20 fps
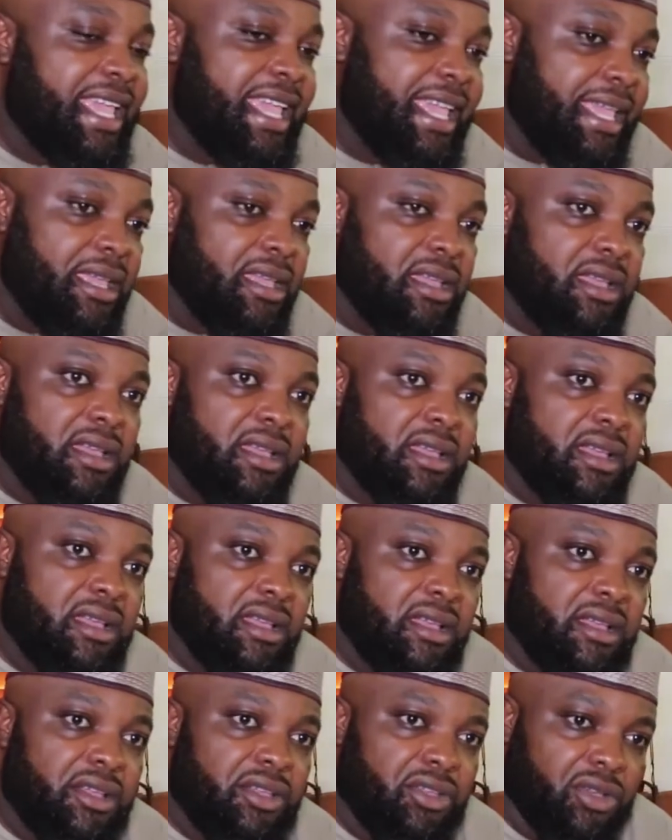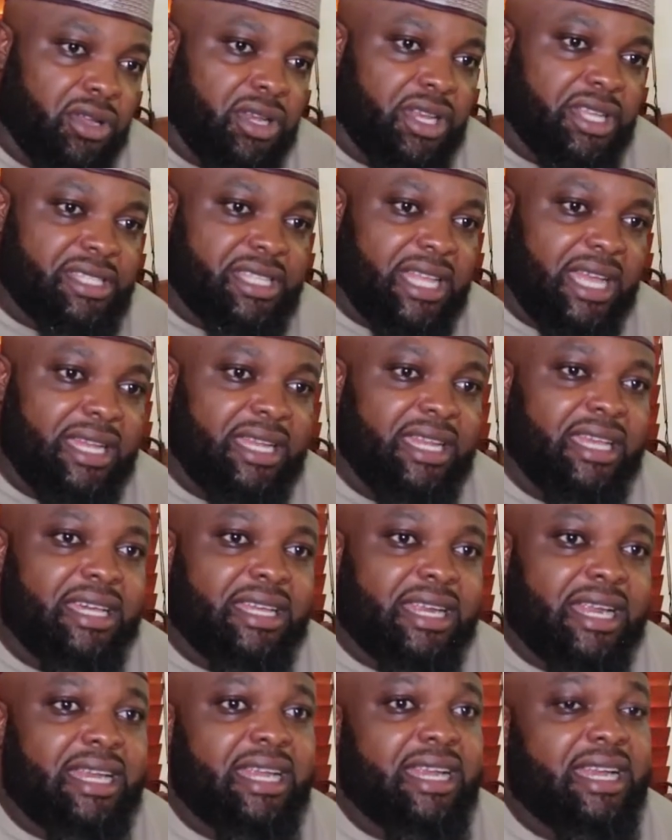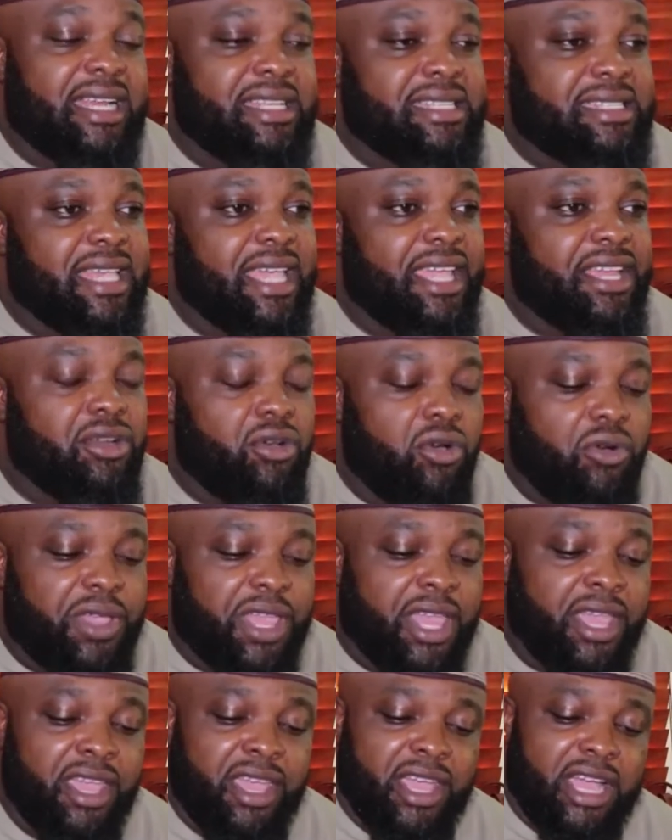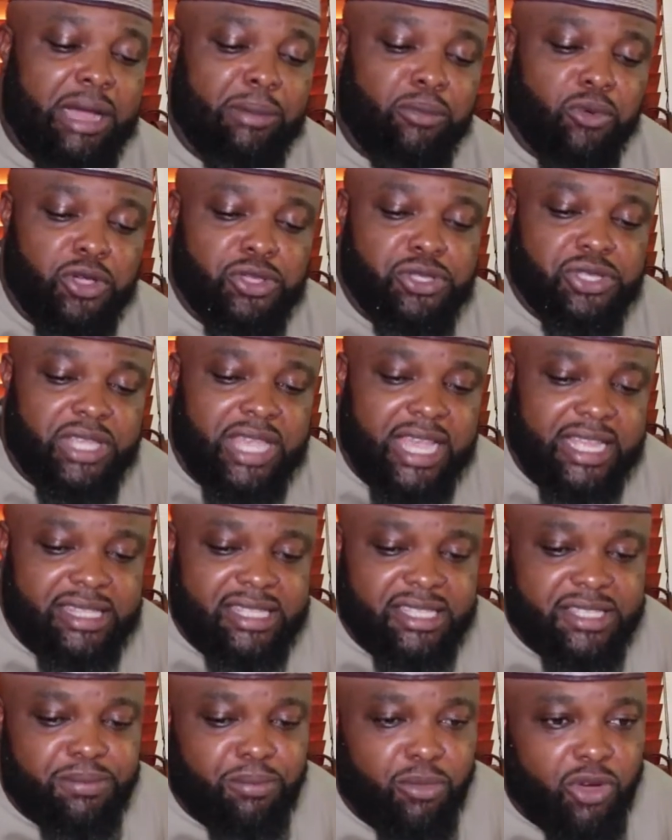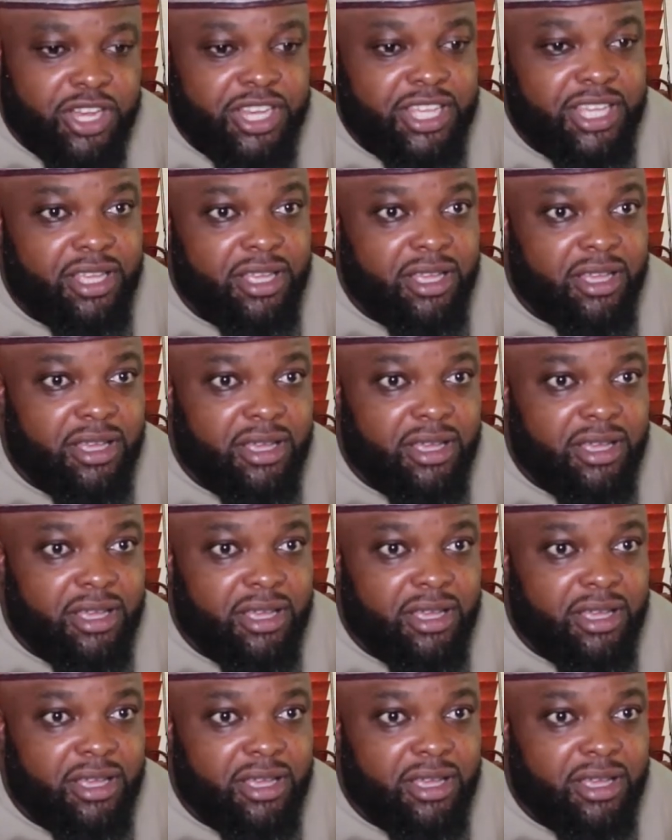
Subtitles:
A. You understand? Rather than saying, okay, I'm going to get this money